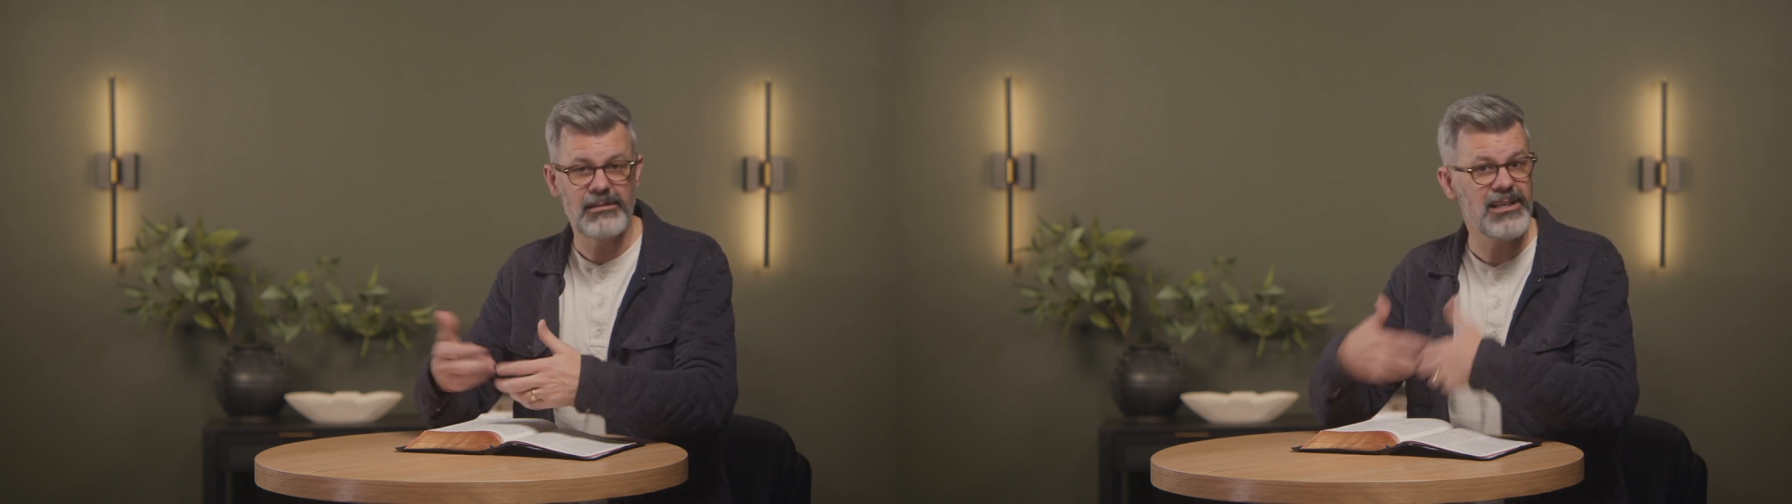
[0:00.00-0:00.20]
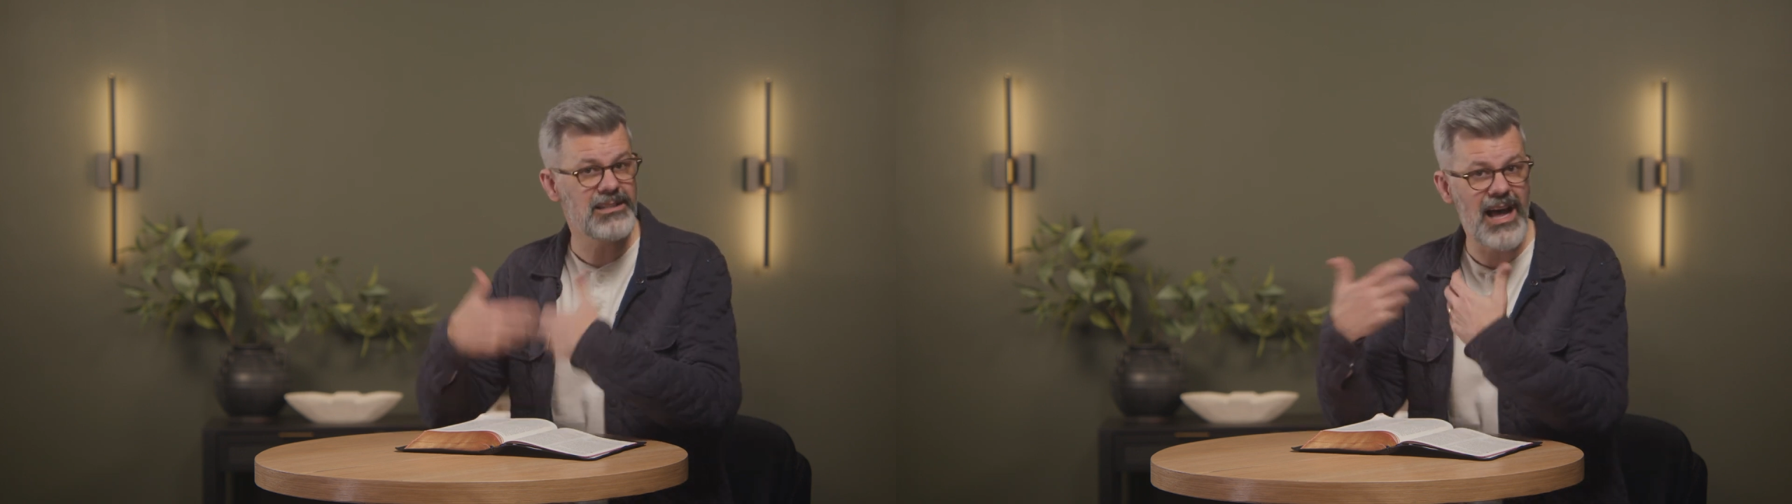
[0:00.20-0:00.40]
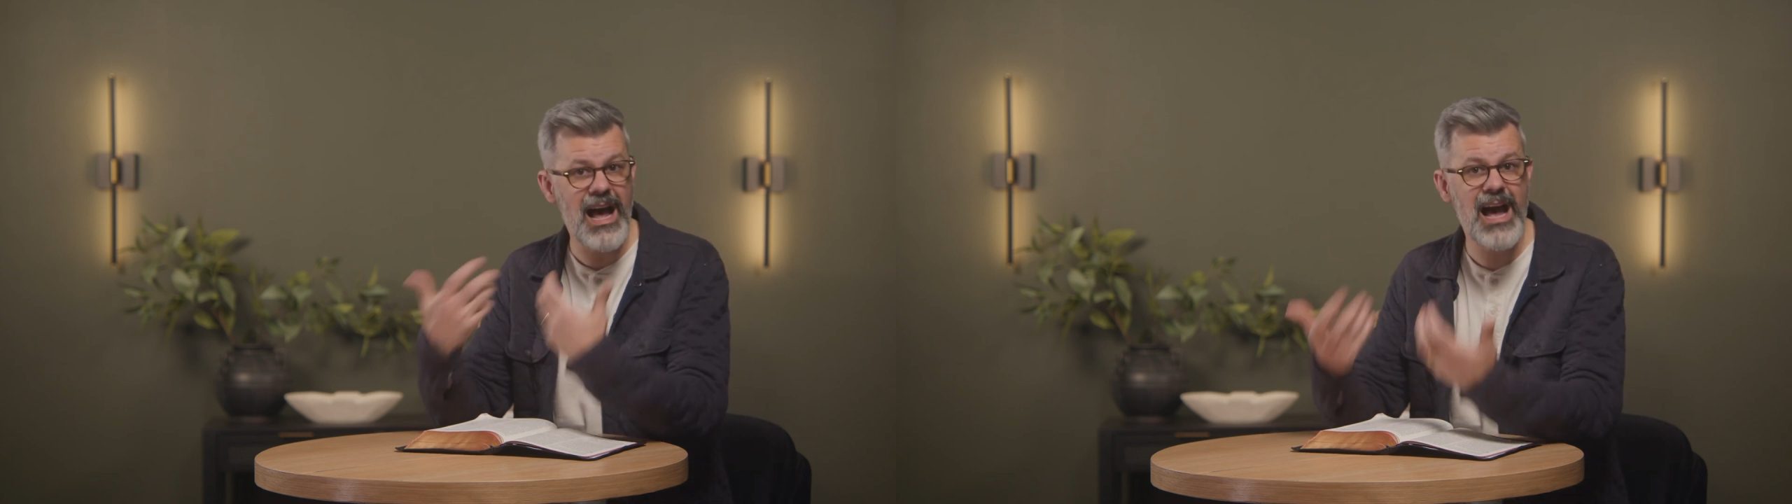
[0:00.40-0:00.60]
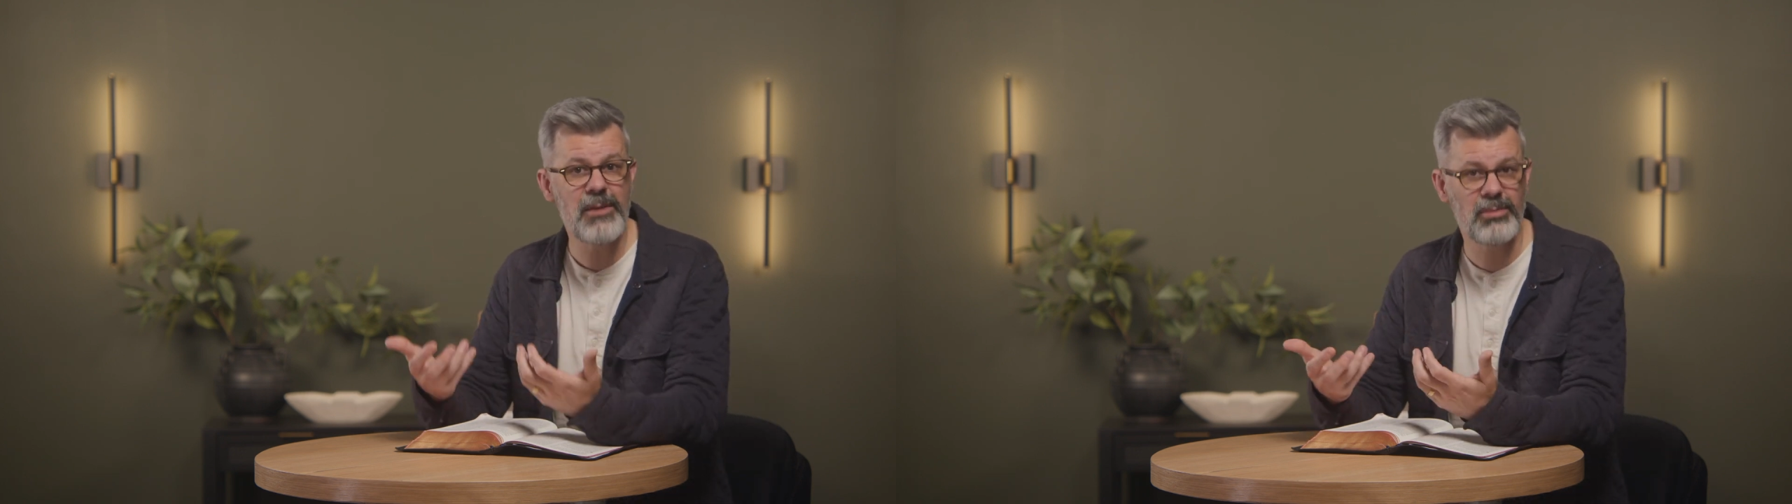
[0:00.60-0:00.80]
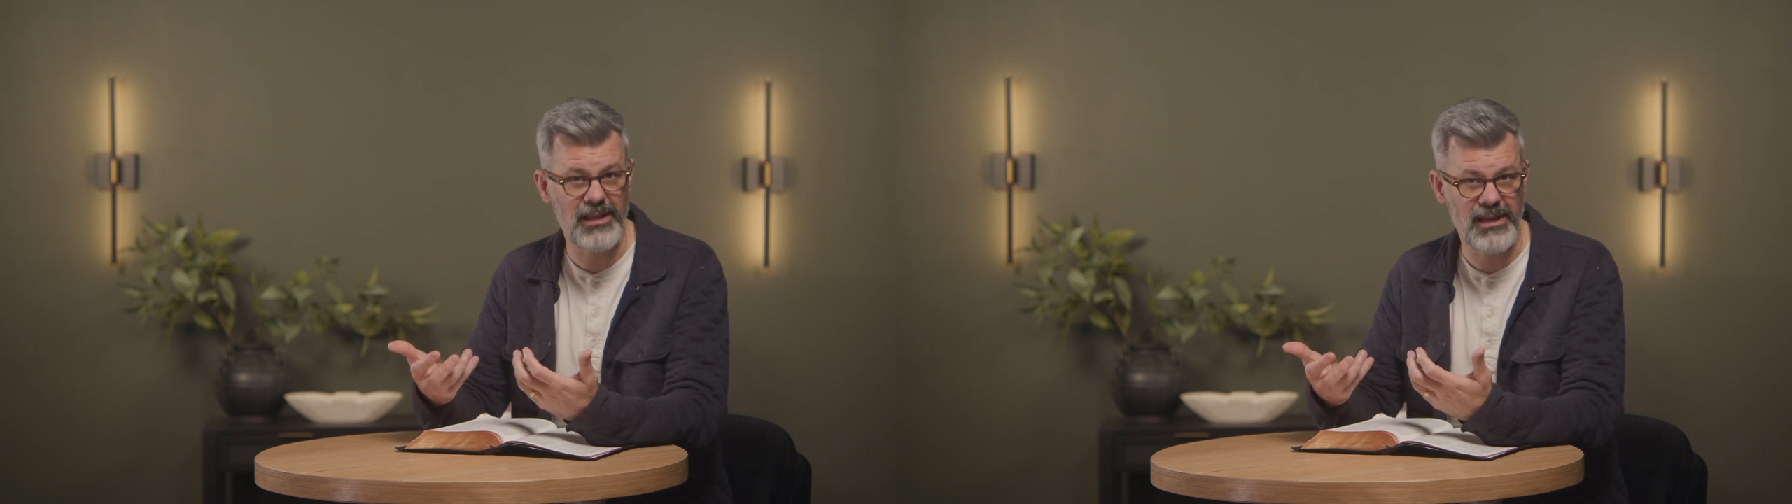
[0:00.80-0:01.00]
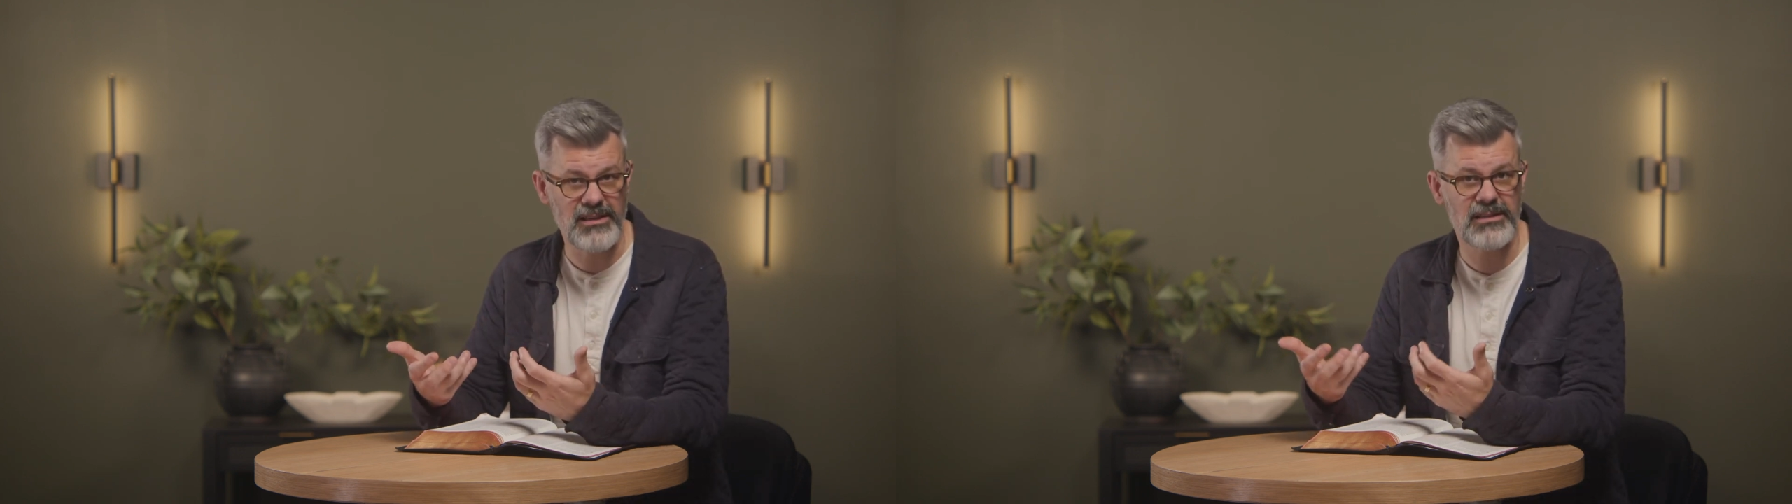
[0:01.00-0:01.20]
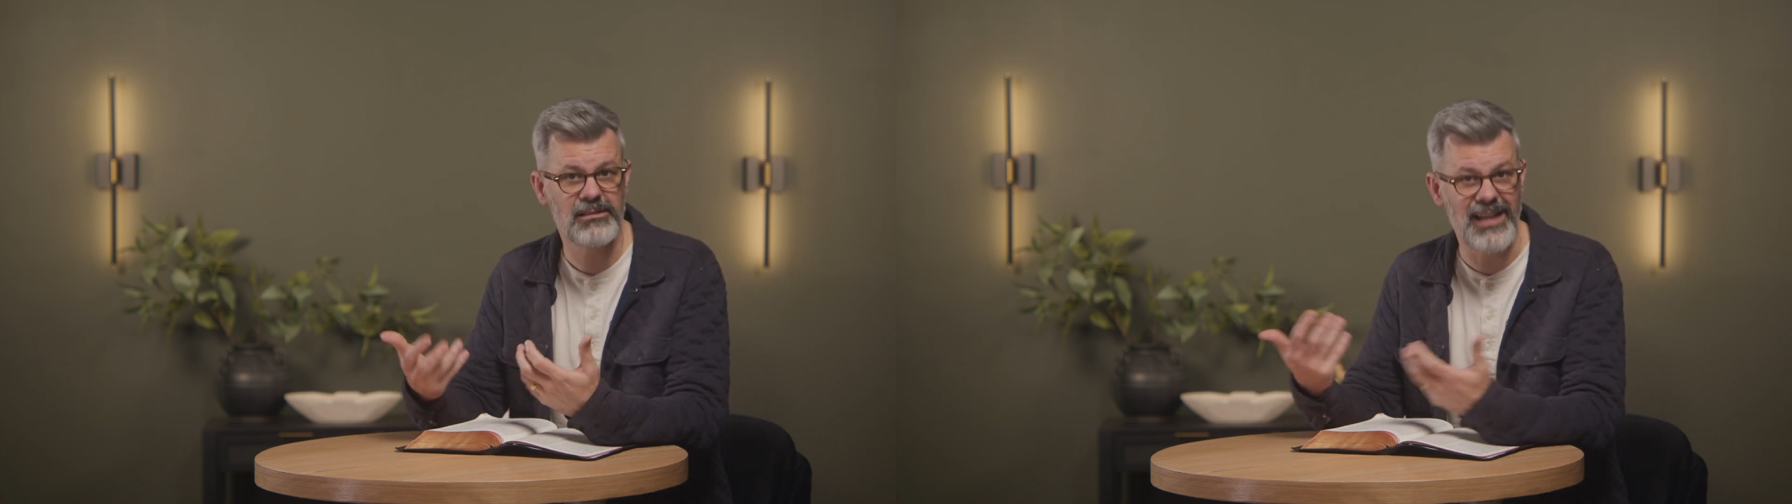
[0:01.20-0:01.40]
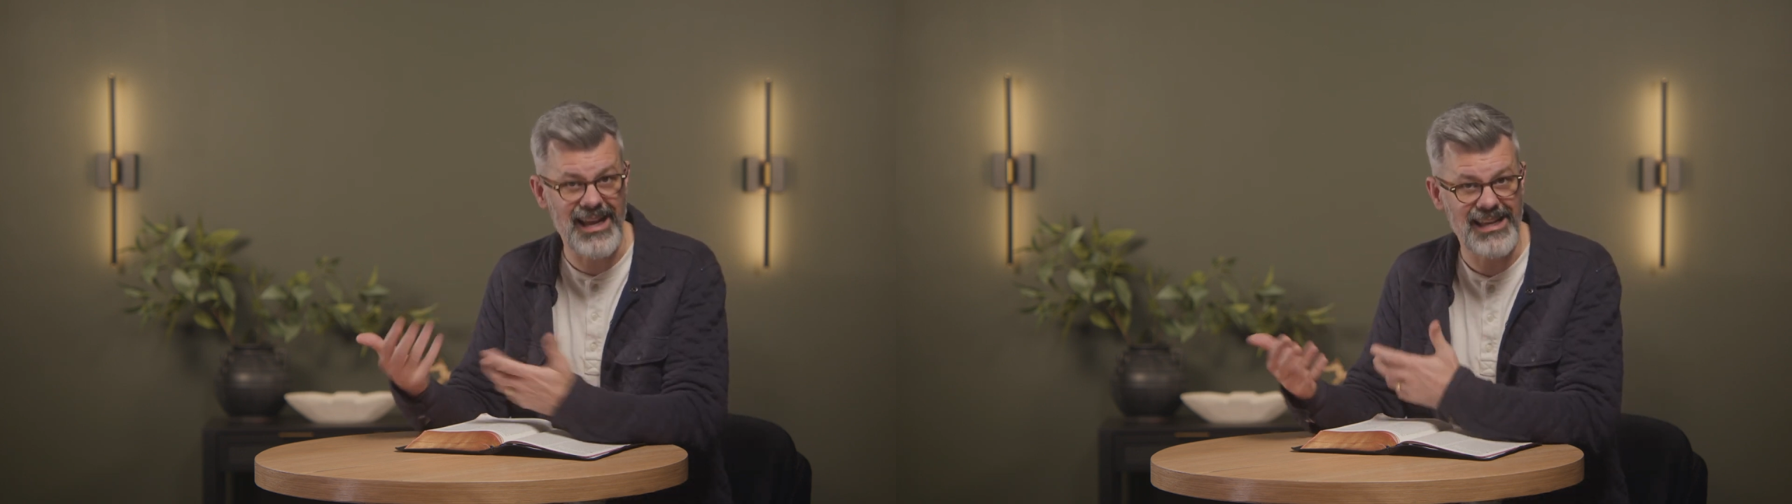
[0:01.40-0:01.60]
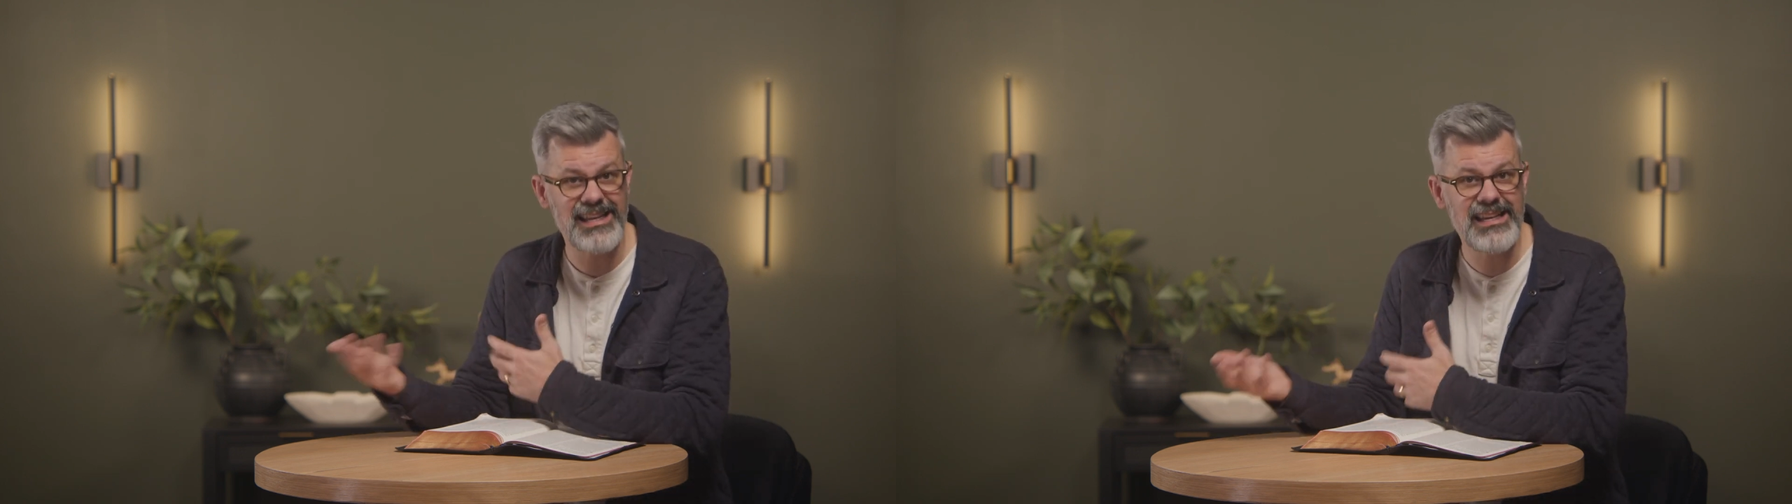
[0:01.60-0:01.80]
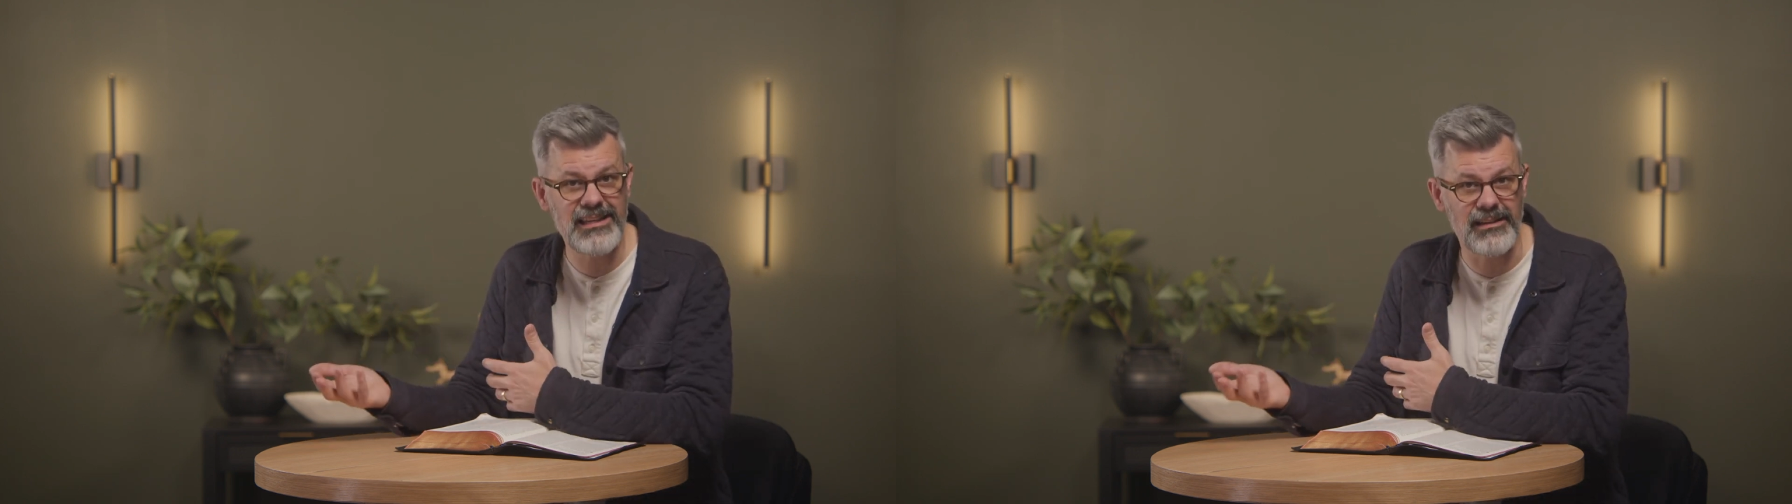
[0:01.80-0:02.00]
It's a high place, like
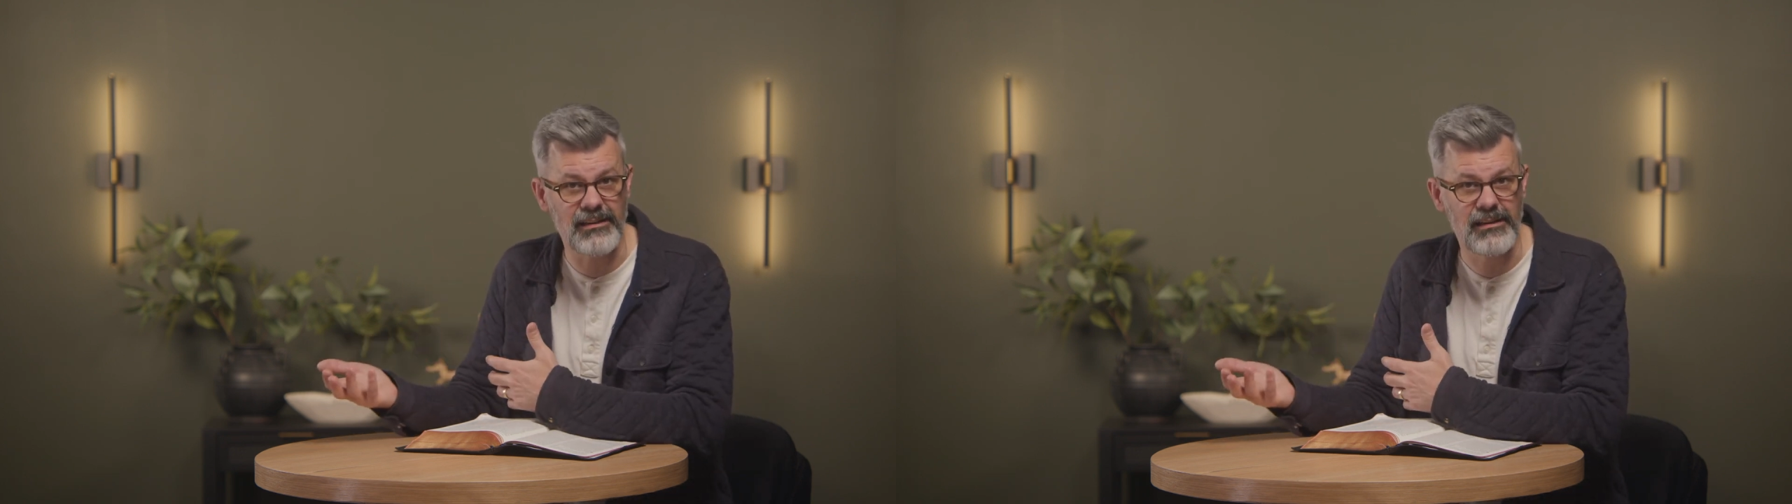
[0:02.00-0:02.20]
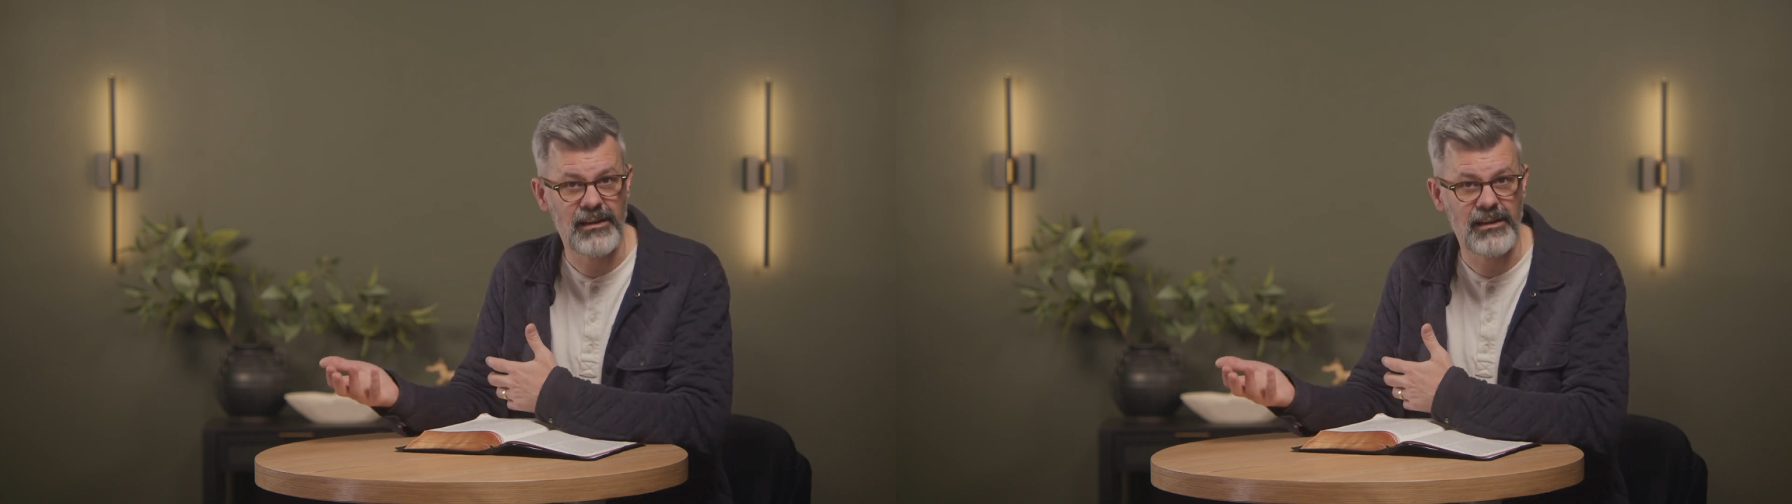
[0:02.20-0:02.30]
Eden.